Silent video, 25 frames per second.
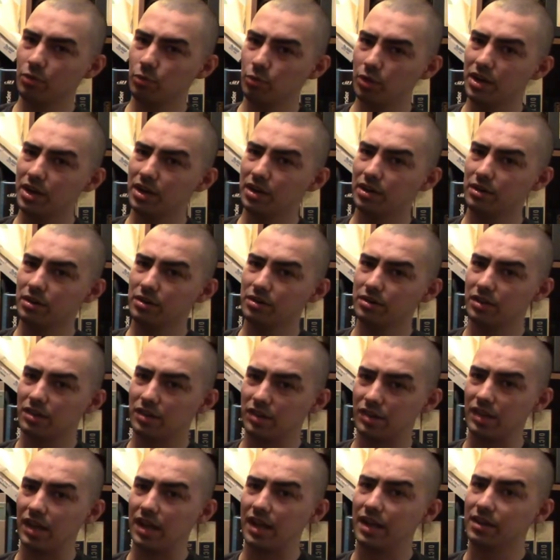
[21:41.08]
weird, to
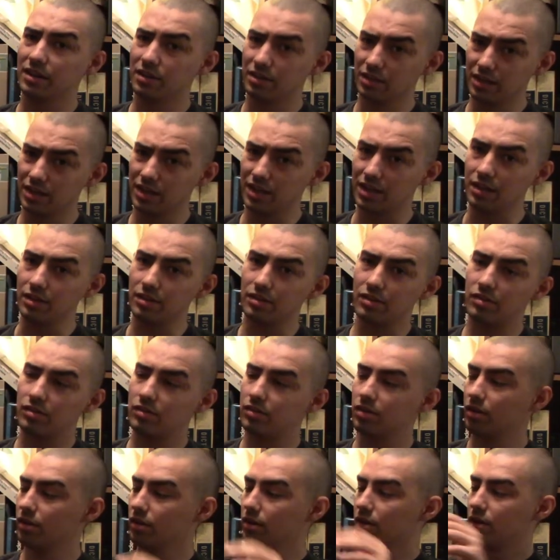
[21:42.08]
say the
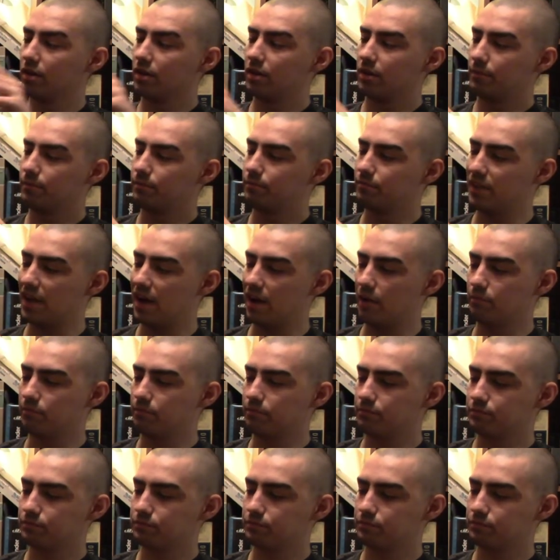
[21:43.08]
least. Now,